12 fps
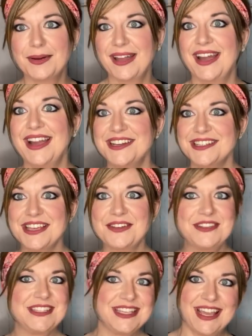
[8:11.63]
Okay, I just
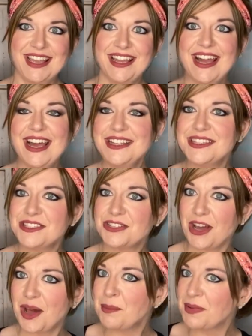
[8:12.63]
have to say and
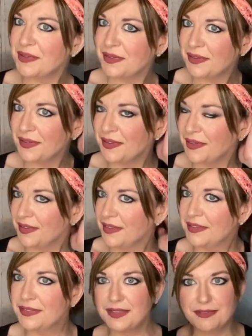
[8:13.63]
stop
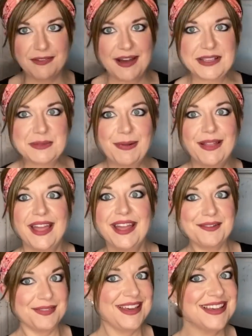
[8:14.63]
the fast
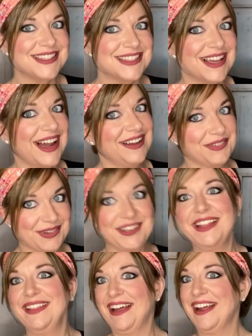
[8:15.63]
play of this. I
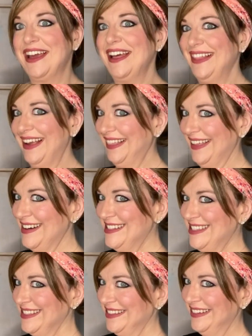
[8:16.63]
really like it like
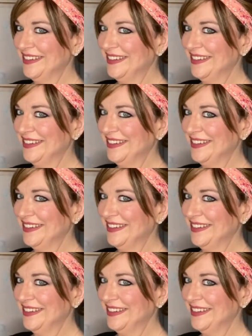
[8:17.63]
this.